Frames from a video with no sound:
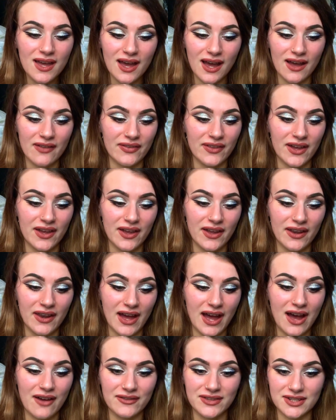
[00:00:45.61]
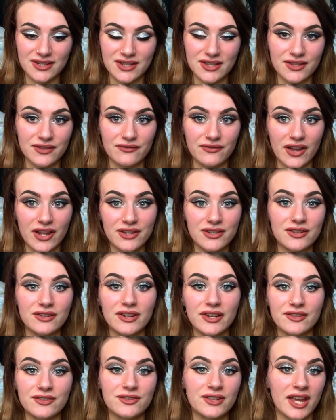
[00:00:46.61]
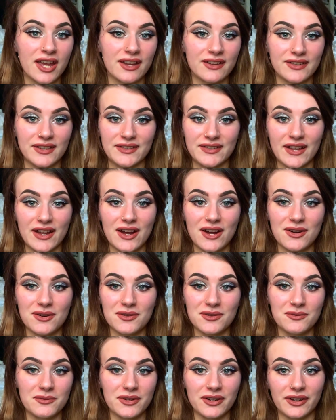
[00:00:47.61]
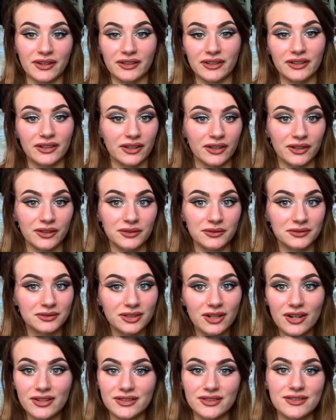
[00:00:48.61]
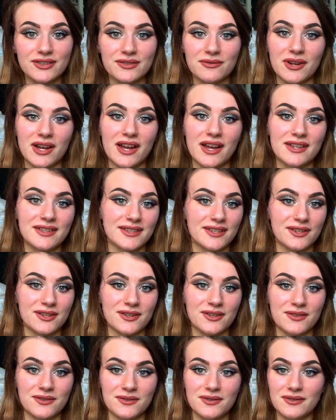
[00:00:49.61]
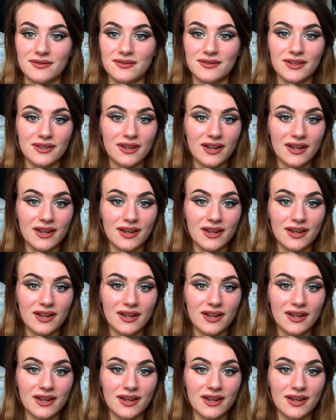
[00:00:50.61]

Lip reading: and then after the venue kicks us out we're going to go God knows where, so